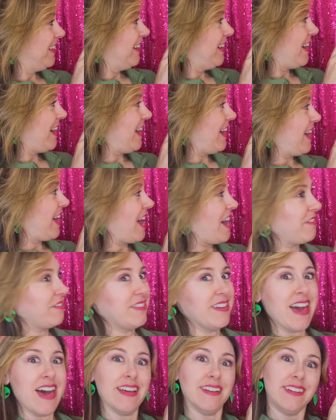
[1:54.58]
I have
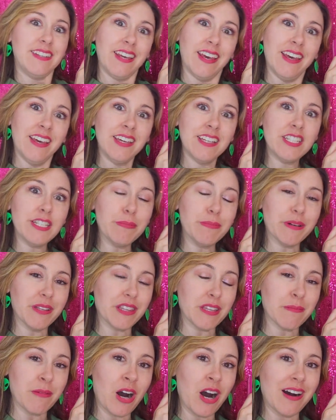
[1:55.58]
yet to put
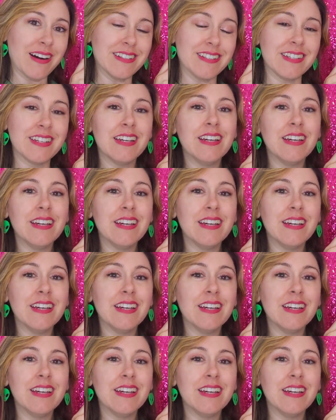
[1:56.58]
them on.